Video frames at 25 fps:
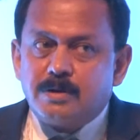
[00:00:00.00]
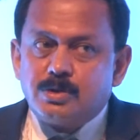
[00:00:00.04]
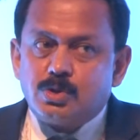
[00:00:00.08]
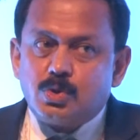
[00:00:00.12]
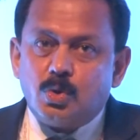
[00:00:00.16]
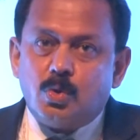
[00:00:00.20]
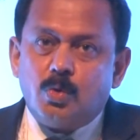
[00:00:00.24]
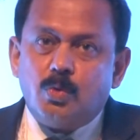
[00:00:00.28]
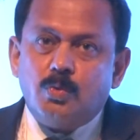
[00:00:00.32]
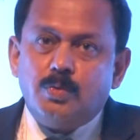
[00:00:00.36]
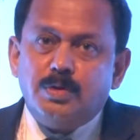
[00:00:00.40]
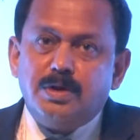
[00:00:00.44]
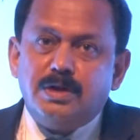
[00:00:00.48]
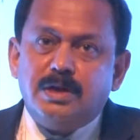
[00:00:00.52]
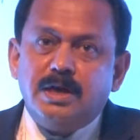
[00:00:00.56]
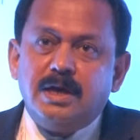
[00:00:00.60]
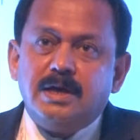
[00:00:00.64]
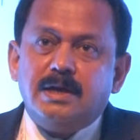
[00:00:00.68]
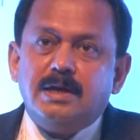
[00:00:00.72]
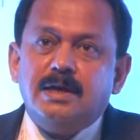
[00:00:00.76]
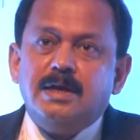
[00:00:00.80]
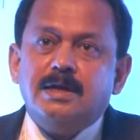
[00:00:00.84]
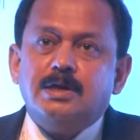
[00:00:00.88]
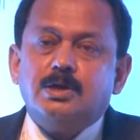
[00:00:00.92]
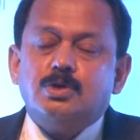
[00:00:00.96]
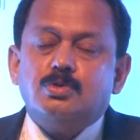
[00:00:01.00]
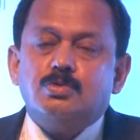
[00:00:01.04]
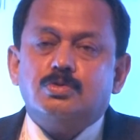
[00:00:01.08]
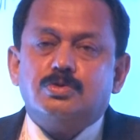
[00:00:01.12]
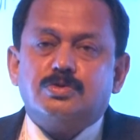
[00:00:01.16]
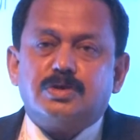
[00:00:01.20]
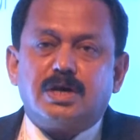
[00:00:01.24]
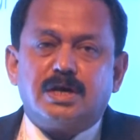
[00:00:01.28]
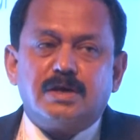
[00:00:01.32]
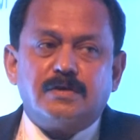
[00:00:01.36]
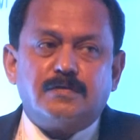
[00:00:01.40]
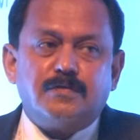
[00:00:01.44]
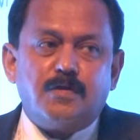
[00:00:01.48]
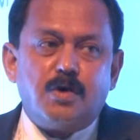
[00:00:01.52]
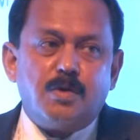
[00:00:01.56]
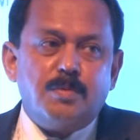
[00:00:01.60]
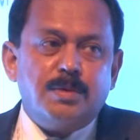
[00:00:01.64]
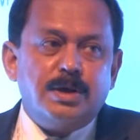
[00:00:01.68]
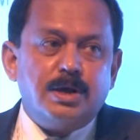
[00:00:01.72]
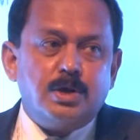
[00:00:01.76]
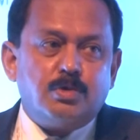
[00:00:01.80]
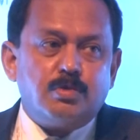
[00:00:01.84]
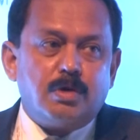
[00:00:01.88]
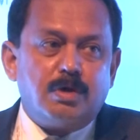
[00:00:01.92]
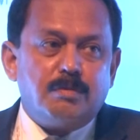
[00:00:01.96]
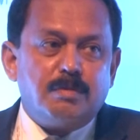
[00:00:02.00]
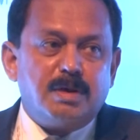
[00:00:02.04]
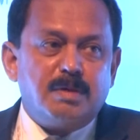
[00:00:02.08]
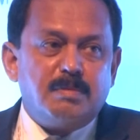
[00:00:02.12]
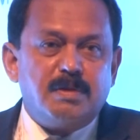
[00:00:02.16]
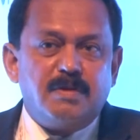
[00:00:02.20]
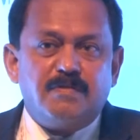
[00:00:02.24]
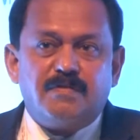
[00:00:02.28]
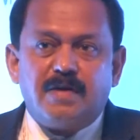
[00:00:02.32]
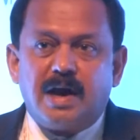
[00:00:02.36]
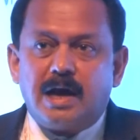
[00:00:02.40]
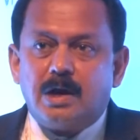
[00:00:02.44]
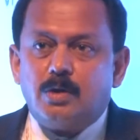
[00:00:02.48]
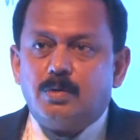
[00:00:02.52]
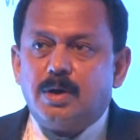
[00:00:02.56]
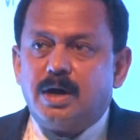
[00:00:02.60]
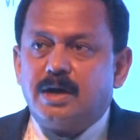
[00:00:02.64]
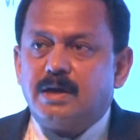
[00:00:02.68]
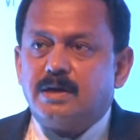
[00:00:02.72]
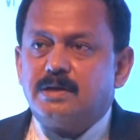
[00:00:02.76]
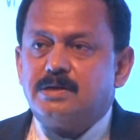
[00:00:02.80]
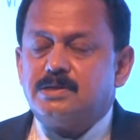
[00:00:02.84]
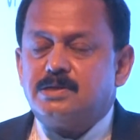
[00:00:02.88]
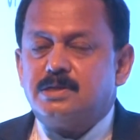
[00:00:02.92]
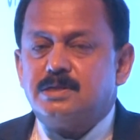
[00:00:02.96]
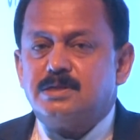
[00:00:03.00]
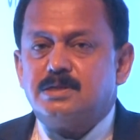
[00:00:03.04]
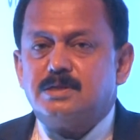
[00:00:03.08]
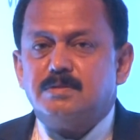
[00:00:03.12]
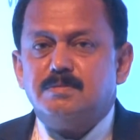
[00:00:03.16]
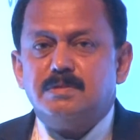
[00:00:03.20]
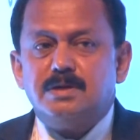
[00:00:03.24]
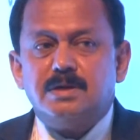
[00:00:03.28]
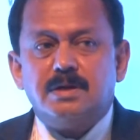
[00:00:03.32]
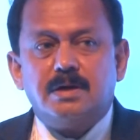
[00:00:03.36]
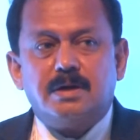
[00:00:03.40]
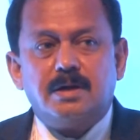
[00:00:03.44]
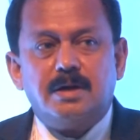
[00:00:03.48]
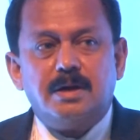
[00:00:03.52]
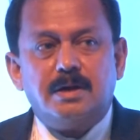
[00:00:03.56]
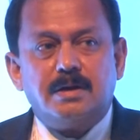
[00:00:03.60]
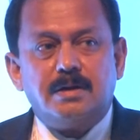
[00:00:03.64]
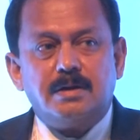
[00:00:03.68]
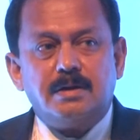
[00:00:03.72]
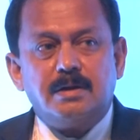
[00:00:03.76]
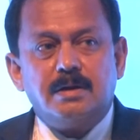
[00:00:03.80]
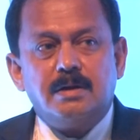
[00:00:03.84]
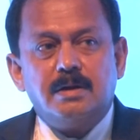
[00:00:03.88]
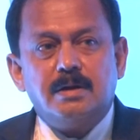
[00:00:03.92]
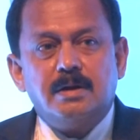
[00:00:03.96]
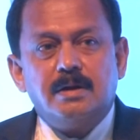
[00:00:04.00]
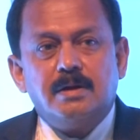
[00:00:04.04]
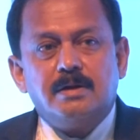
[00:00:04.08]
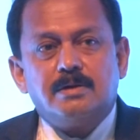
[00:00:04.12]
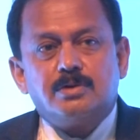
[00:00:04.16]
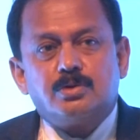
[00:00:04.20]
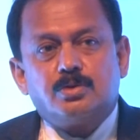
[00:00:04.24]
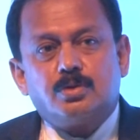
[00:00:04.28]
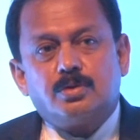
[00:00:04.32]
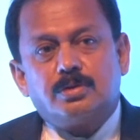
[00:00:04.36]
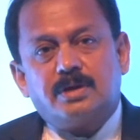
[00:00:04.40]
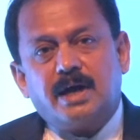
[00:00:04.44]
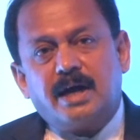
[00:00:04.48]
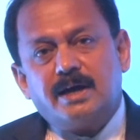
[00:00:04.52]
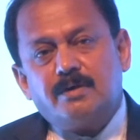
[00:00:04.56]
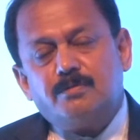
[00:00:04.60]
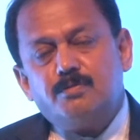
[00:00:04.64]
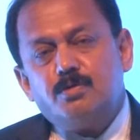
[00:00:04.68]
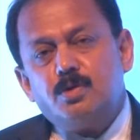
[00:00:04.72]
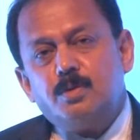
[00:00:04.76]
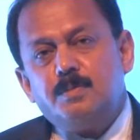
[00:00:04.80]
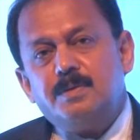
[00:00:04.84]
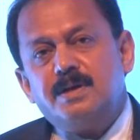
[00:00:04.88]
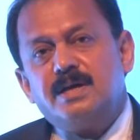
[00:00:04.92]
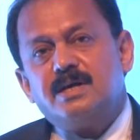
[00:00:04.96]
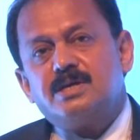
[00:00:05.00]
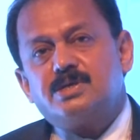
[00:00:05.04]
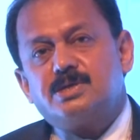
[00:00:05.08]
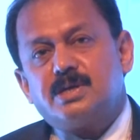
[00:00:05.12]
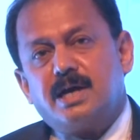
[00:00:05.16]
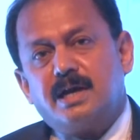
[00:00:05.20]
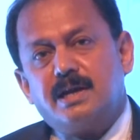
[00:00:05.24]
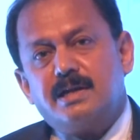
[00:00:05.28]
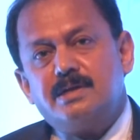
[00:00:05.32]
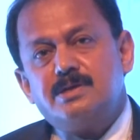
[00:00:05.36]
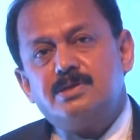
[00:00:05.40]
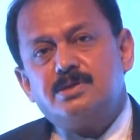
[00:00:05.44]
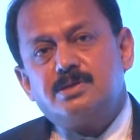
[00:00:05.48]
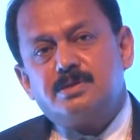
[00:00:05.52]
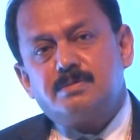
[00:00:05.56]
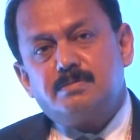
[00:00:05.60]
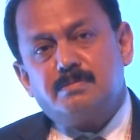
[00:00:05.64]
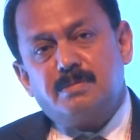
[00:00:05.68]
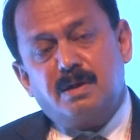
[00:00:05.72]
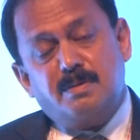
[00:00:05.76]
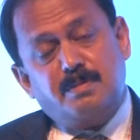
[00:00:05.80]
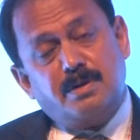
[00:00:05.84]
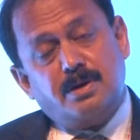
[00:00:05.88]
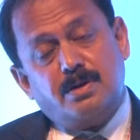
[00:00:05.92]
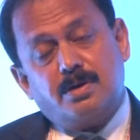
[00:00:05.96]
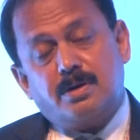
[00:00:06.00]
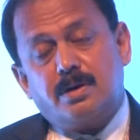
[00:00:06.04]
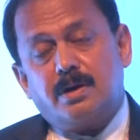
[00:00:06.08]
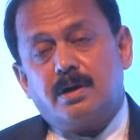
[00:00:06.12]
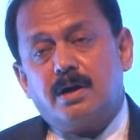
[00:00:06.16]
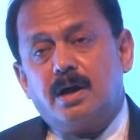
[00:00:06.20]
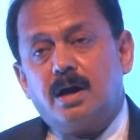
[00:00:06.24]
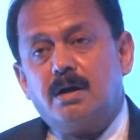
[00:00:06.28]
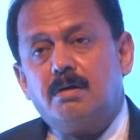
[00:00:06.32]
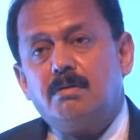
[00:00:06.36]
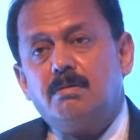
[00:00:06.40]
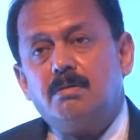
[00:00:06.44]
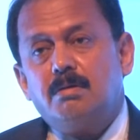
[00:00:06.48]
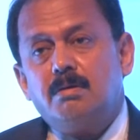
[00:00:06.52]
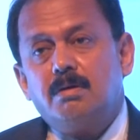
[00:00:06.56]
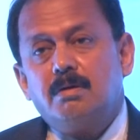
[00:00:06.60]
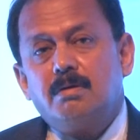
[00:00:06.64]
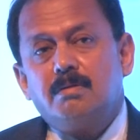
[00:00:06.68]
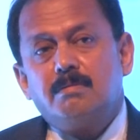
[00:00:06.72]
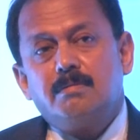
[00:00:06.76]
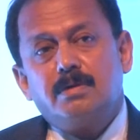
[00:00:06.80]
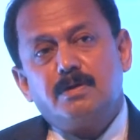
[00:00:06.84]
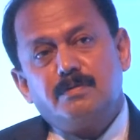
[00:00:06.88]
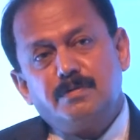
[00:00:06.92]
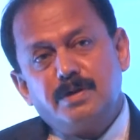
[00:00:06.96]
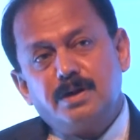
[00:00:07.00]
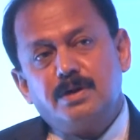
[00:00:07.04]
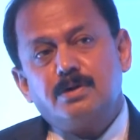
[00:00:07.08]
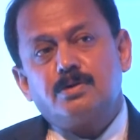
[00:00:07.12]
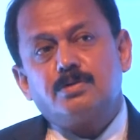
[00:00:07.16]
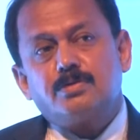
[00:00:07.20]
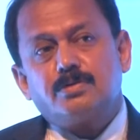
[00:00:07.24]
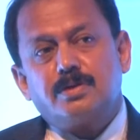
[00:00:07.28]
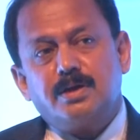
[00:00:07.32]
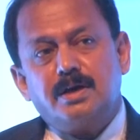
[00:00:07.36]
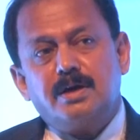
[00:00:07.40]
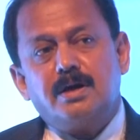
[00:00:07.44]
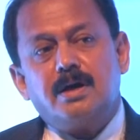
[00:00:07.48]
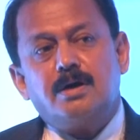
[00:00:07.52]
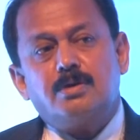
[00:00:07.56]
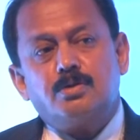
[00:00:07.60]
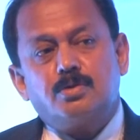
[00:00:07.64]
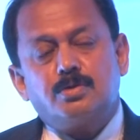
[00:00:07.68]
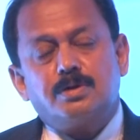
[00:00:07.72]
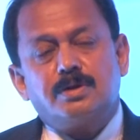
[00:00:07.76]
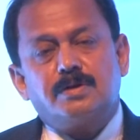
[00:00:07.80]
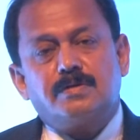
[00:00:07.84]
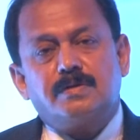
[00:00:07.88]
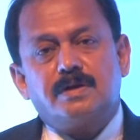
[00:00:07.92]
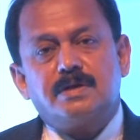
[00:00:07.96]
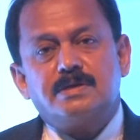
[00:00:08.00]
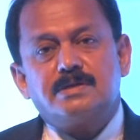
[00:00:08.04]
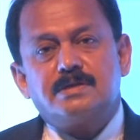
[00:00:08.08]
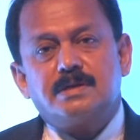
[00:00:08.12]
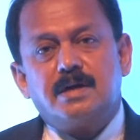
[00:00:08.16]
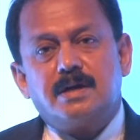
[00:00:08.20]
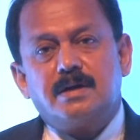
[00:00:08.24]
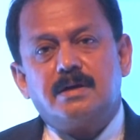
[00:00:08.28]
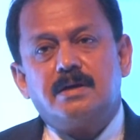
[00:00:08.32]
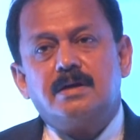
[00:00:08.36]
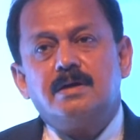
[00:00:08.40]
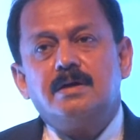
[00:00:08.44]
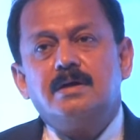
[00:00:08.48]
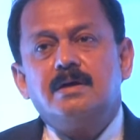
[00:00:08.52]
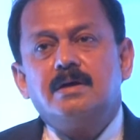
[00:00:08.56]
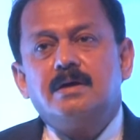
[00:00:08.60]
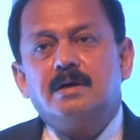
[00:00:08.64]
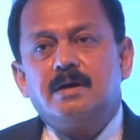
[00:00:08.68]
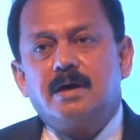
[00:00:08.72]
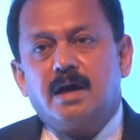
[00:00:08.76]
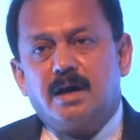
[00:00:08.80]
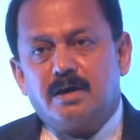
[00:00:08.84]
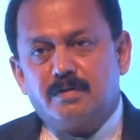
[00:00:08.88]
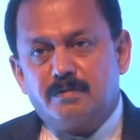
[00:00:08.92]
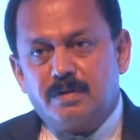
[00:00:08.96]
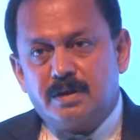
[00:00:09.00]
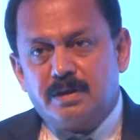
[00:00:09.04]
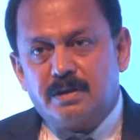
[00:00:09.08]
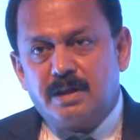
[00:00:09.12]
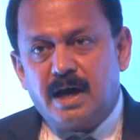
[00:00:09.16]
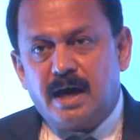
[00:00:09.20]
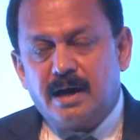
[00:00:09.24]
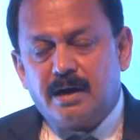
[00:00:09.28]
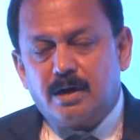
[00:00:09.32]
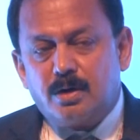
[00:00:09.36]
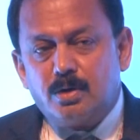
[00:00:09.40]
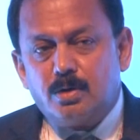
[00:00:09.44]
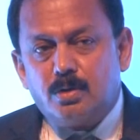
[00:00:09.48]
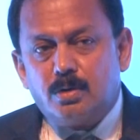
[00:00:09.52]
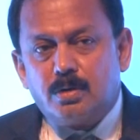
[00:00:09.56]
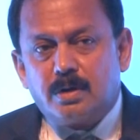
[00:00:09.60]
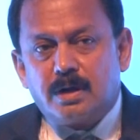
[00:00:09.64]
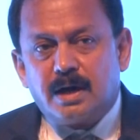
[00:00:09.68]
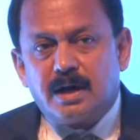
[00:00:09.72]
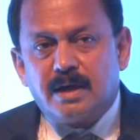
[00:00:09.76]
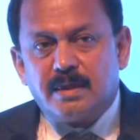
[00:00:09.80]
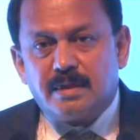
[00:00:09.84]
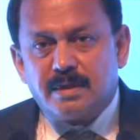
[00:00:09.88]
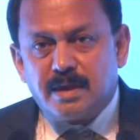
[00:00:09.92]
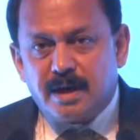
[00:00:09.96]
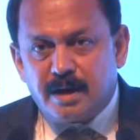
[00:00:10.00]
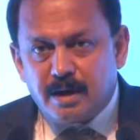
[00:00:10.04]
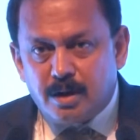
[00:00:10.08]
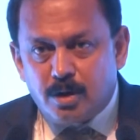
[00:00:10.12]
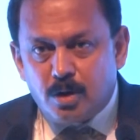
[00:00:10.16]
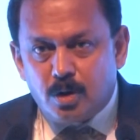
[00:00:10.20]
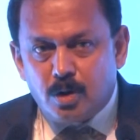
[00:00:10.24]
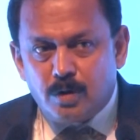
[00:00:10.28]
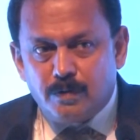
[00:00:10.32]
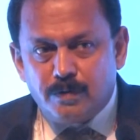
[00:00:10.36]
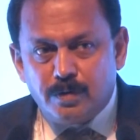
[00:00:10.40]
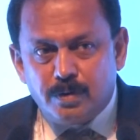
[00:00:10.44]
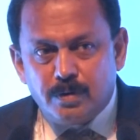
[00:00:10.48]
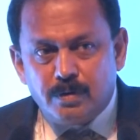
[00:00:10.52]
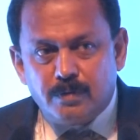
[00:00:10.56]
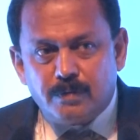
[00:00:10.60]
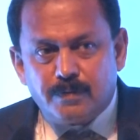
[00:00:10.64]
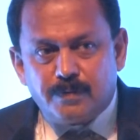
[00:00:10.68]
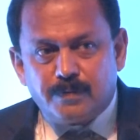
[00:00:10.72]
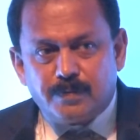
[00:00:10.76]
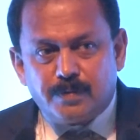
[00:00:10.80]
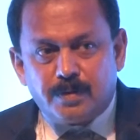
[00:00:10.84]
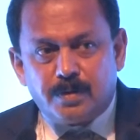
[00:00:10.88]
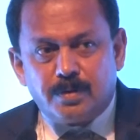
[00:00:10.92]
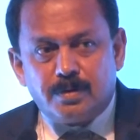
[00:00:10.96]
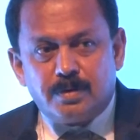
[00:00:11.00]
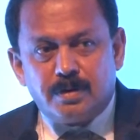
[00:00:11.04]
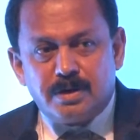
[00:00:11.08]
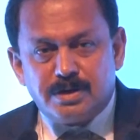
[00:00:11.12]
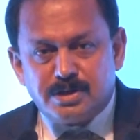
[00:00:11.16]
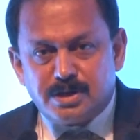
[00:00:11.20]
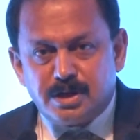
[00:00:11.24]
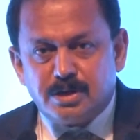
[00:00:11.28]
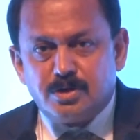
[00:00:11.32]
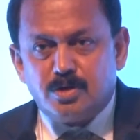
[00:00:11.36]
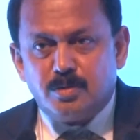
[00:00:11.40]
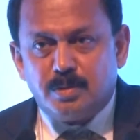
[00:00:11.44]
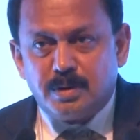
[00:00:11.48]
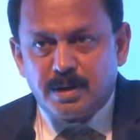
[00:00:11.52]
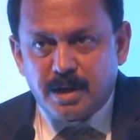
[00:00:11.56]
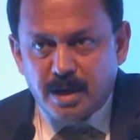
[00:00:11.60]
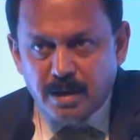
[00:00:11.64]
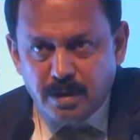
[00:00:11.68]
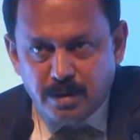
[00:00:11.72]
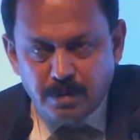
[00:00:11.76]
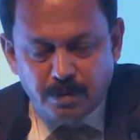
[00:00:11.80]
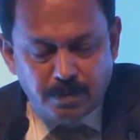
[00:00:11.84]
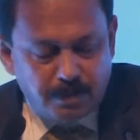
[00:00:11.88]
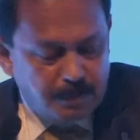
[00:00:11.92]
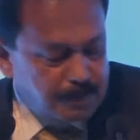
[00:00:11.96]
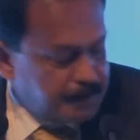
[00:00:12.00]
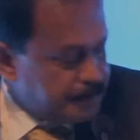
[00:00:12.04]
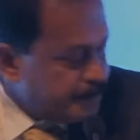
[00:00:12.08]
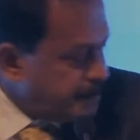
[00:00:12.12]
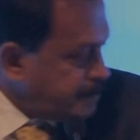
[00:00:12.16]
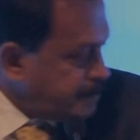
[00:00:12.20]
So, they need to transform into a maybe value added system integrator. So, that would be a challenge, maybe not now, but we need to think how to address that. And with that note, I thank all of you for listening to me. Thank you.